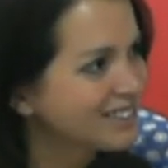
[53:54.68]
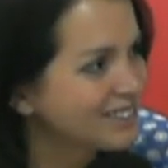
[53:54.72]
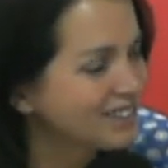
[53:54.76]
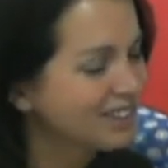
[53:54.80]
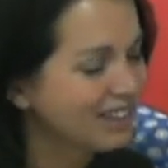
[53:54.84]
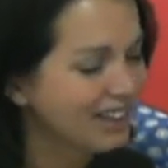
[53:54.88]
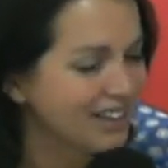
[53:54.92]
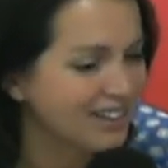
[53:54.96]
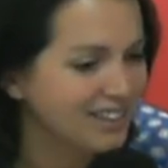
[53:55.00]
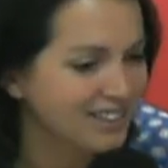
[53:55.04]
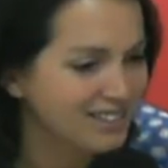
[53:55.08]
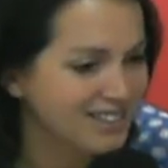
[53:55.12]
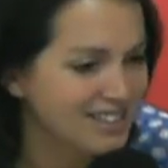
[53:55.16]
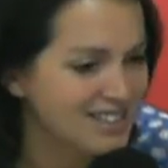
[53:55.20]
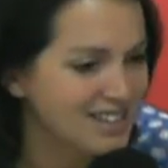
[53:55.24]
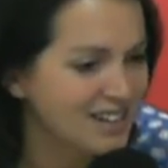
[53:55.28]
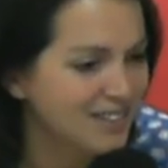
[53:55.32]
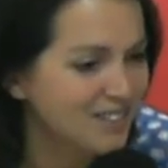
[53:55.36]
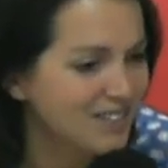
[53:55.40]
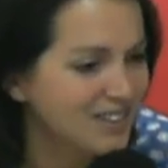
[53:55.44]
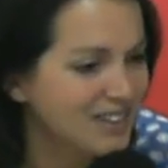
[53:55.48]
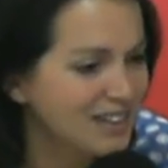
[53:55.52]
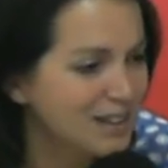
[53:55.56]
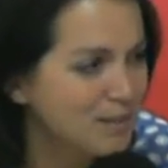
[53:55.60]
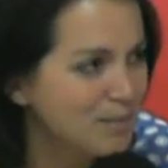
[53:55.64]
So I'll
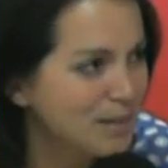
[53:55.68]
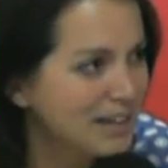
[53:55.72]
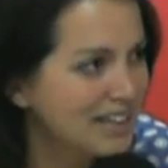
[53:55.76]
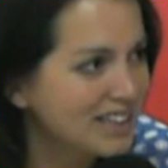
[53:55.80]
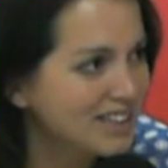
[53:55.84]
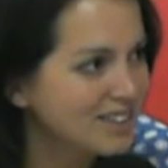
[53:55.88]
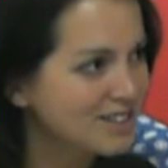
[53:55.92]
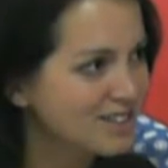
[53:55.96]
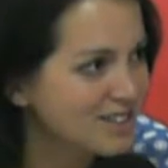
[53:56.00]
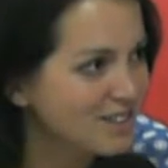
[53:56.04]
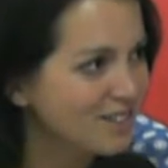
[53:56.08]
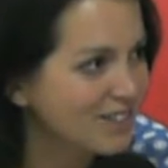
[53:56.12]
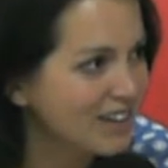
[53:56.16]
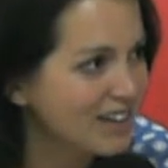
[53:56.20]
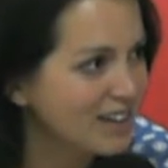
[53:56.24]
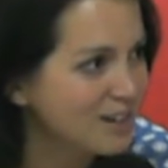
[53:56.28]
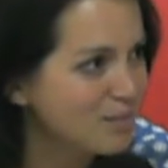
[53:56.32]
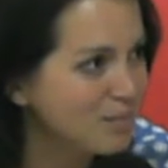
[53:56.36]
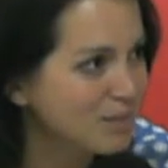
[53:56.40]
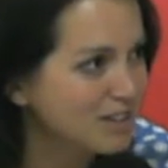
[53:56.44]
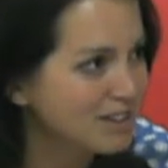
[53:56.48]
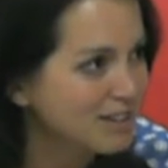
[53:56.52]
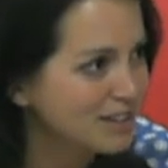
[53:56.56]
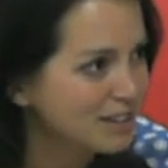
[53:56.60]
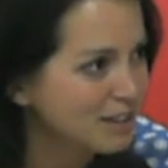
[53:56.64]
definitely make those
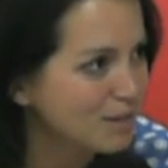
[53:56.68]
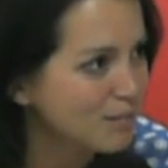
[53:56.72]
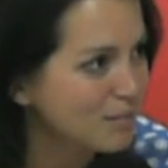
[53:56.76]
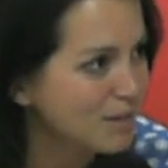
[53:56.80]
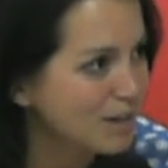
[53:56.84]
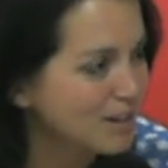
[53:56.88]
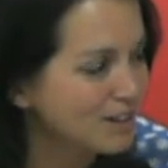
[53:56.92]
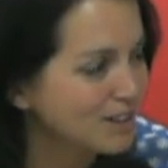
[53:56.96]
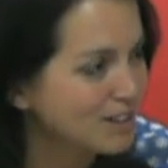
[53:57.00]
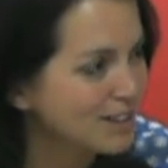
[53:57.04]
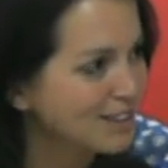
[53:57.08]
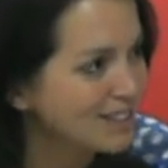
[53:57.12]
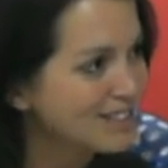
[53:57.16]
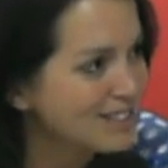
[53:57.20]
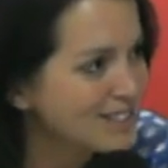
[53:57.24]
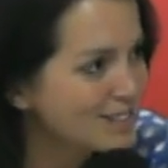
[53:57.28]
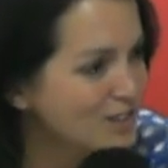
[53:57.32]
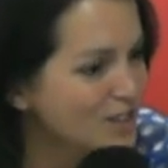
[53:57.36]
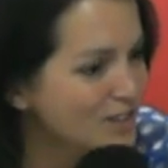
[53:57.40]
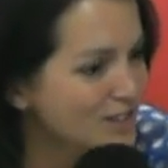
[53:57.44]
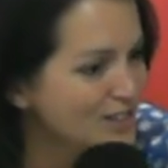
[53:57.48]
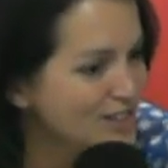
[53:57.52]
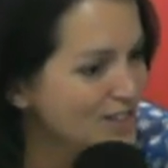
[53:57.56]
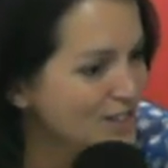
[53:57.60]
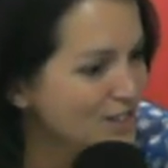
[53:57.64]
available on the blog as
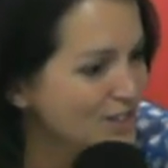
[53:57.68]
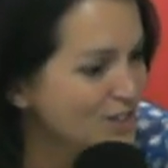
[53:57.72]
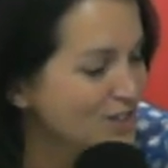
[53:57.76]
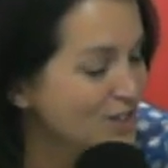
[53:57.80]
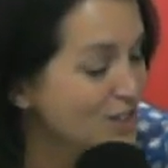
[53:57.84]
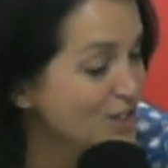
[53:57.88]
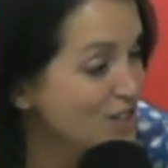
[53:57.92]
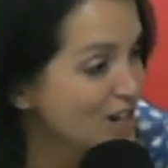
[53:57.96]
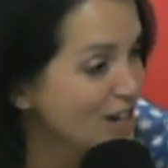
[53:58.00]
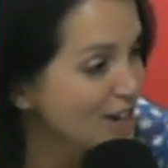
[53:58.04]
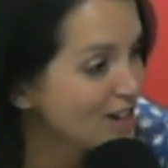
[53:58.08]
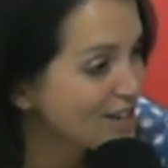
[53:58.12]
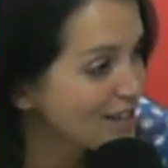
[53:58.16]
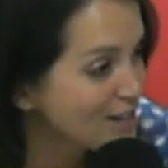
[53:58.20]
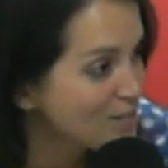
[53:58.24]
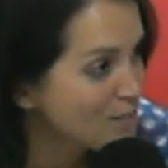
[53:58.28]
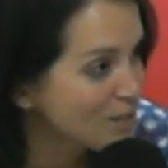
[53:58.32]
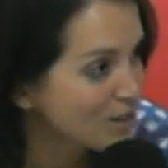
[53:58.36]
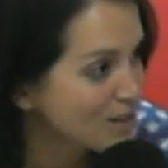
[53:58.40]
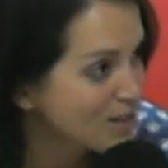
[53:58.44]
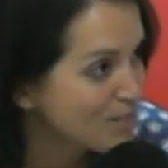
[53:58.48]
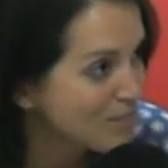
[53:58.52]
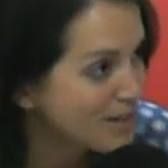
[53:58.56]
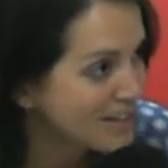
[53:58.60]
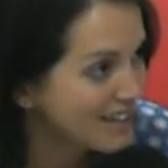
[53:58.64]
soon as you share them
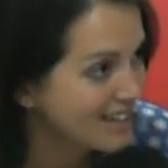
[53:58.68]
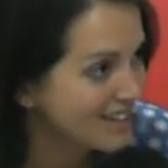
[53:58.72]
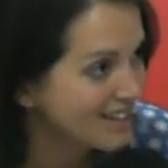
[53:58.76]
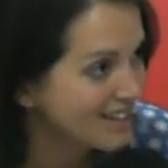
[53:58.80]
with me.